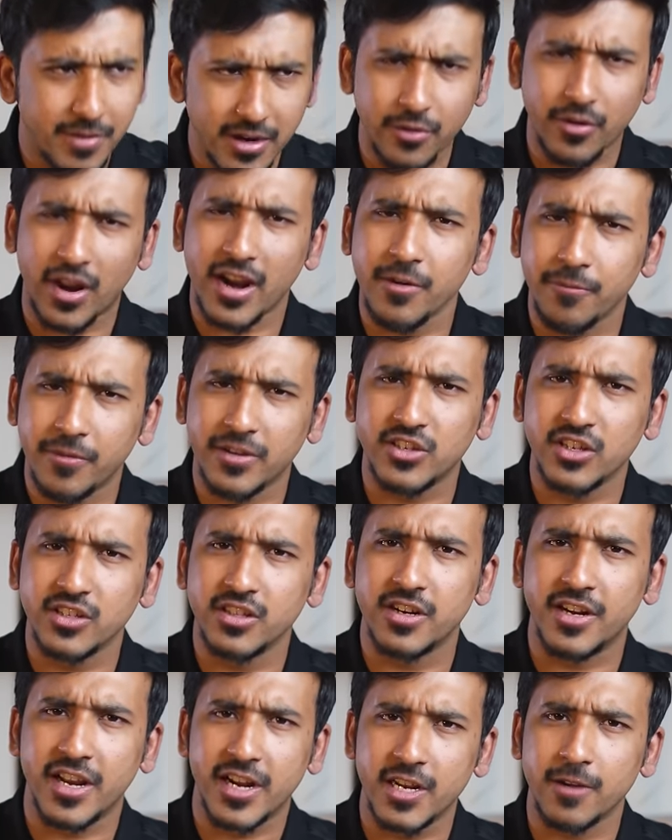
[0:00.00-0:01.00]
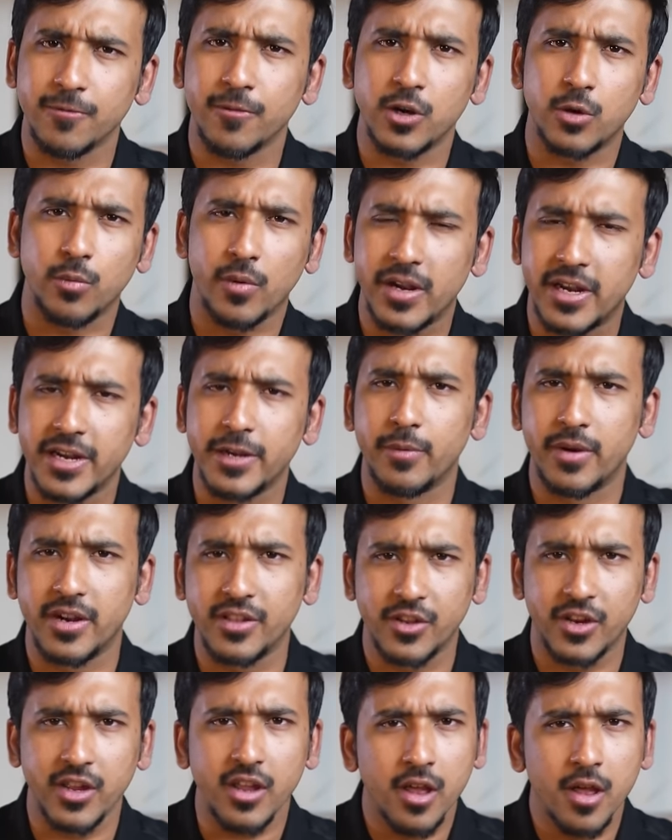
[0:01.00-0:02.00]
we tried fetching the data for
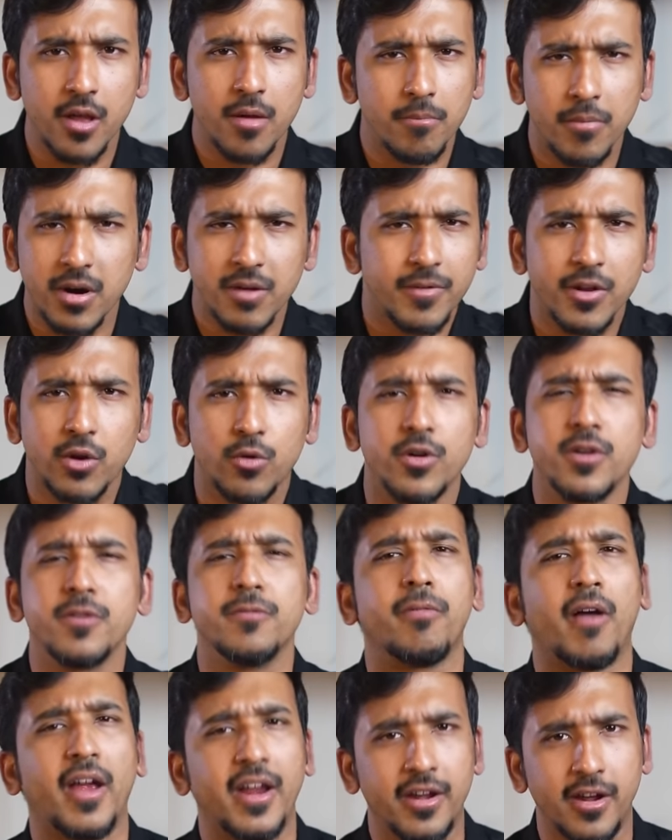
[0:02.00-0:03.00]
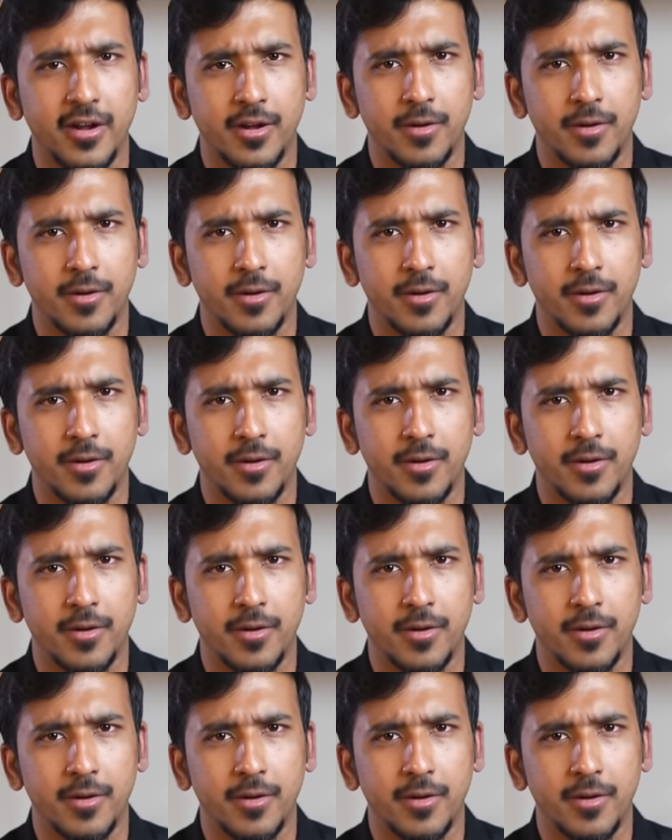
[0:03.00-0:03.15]
2023, but we couldn't find